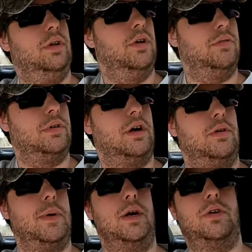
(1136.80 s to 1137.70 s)
you know,
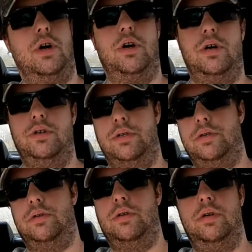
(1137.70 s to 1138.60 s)
talk about cars
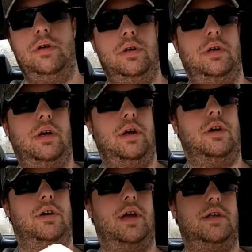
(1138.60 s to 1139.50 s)

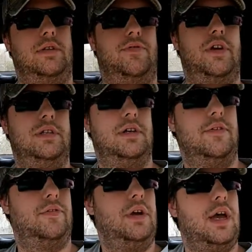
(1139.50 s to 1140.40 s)
and all kinds of fun
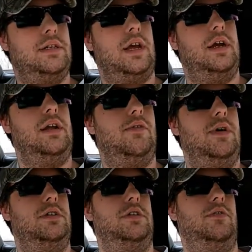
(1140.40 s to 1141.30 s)
stuff. If you guys got any
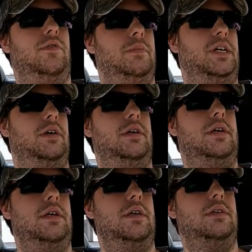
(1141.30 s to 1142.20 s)
questions for me on
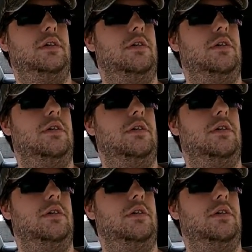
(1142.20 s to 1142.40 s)
any of these